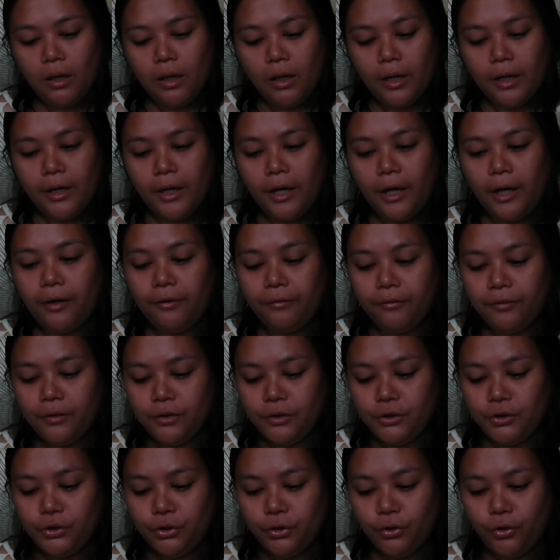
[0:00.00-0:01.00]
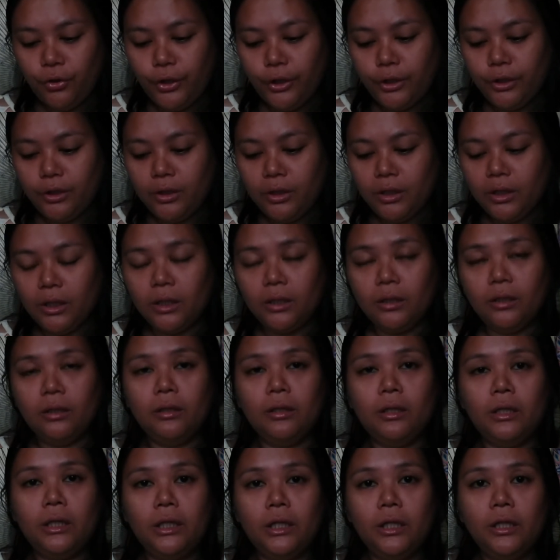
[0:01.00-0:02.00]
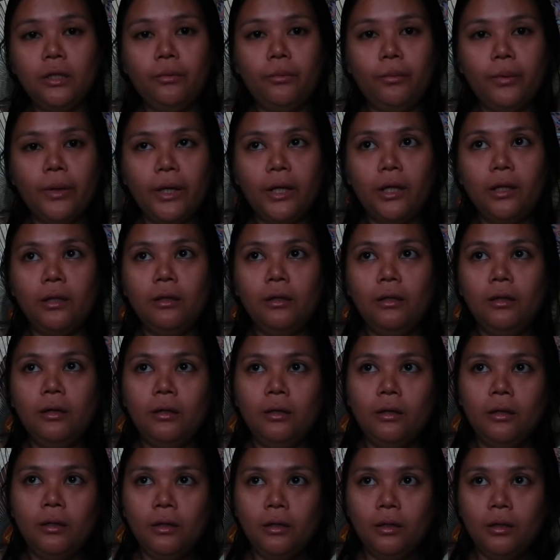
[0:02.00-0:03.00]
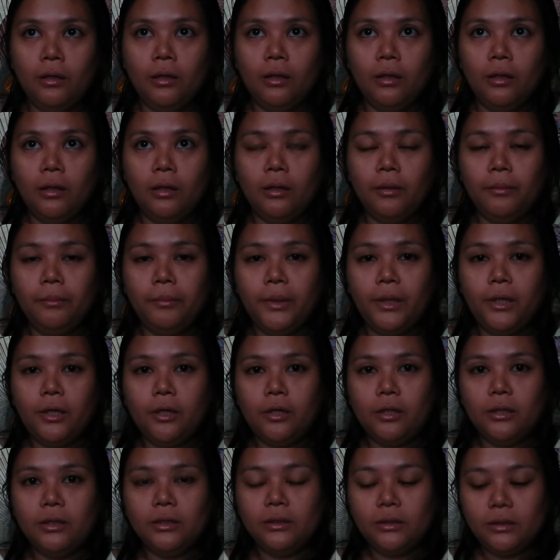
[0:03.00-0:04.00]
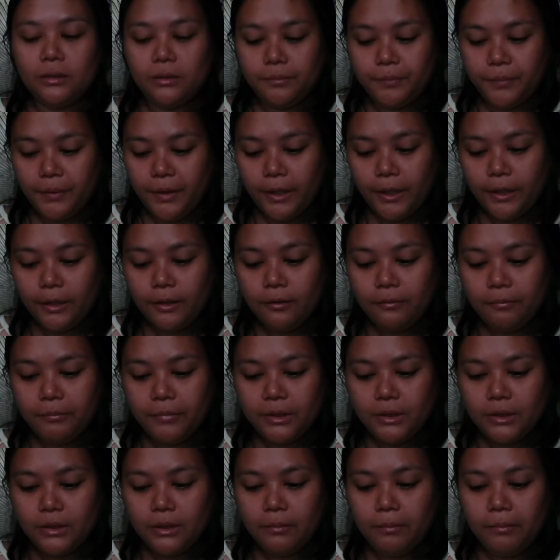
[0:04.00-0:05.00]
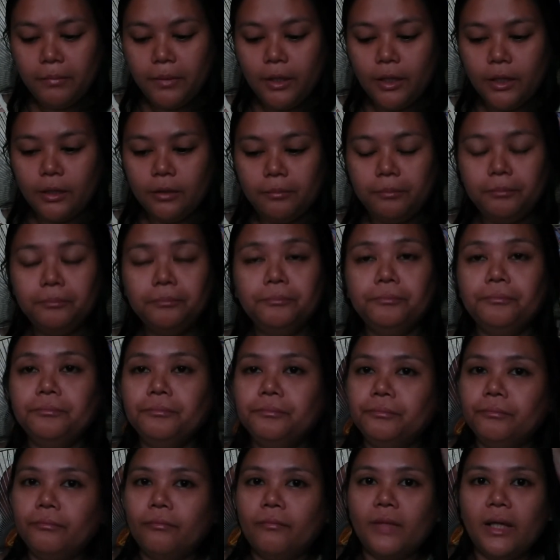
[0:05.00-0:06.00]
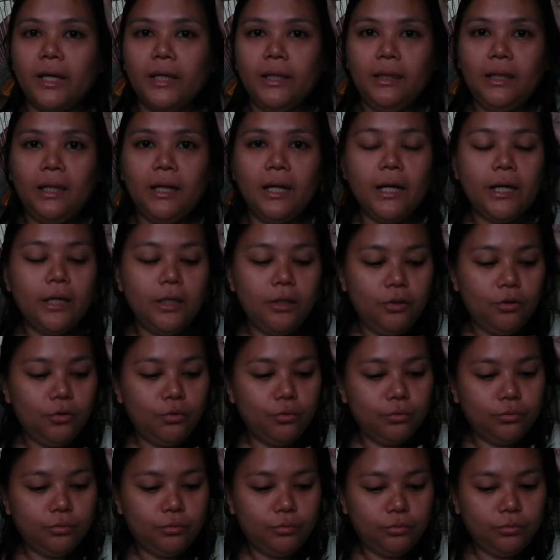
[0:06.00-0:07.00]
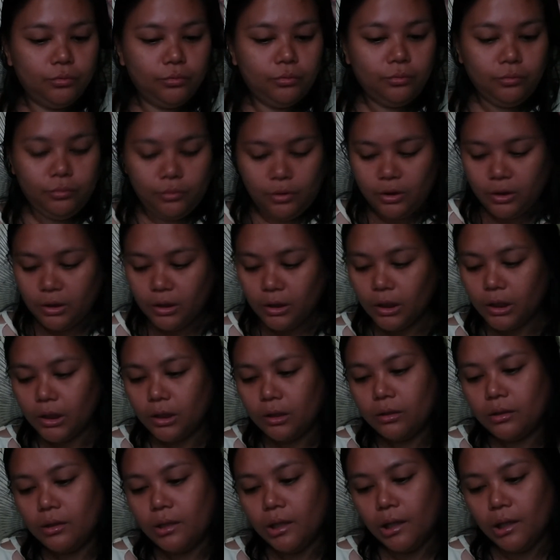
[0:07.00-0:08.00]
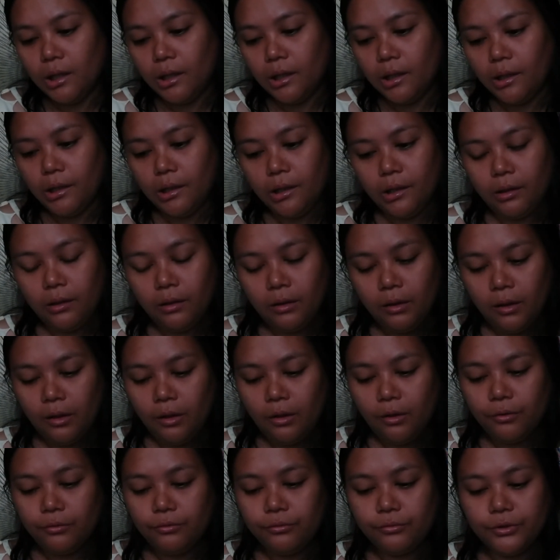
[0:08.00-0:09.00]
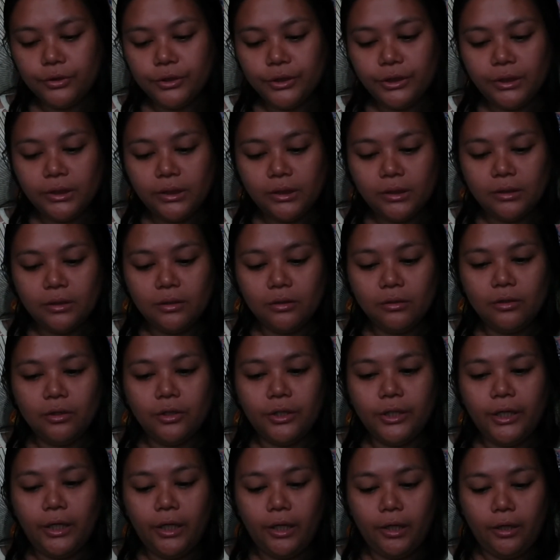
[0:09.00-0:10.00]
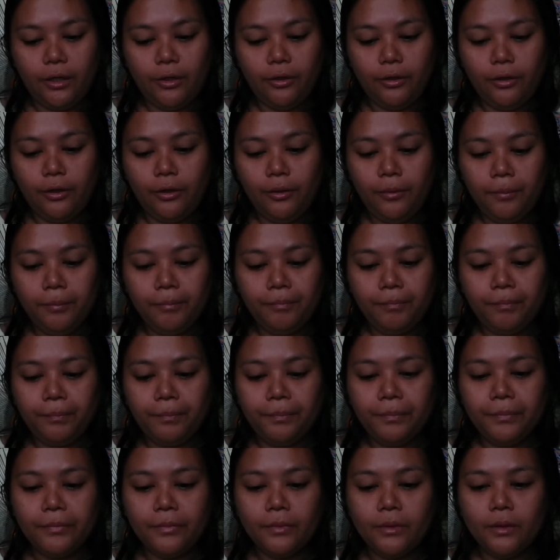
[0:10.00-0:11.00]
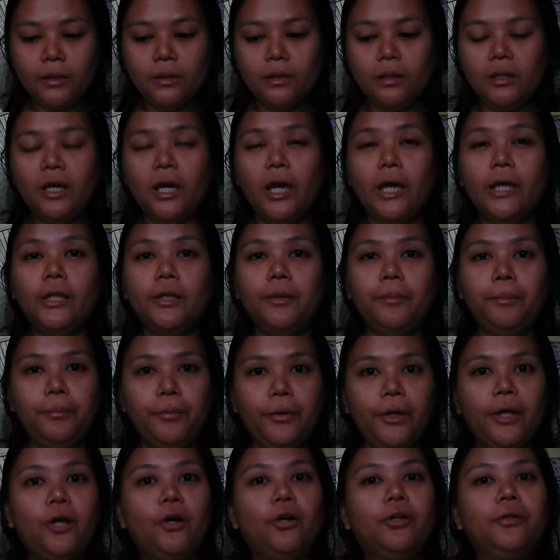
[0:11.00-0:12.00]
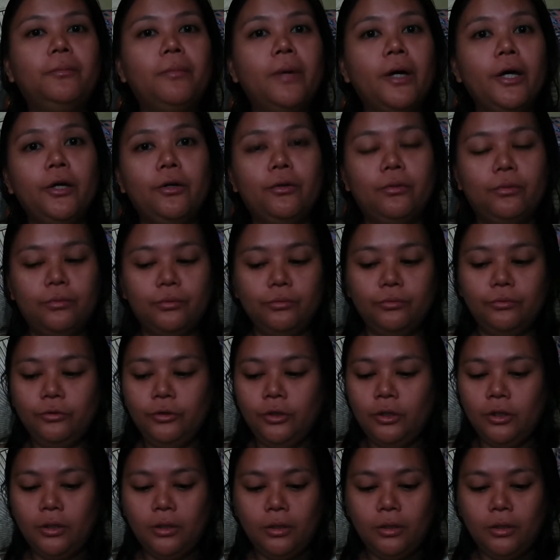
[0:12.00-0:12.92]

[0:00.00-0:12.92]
I haven't joined it really well because I'm kind of busy, but I try to read the verses that are here, kind of pray on my own.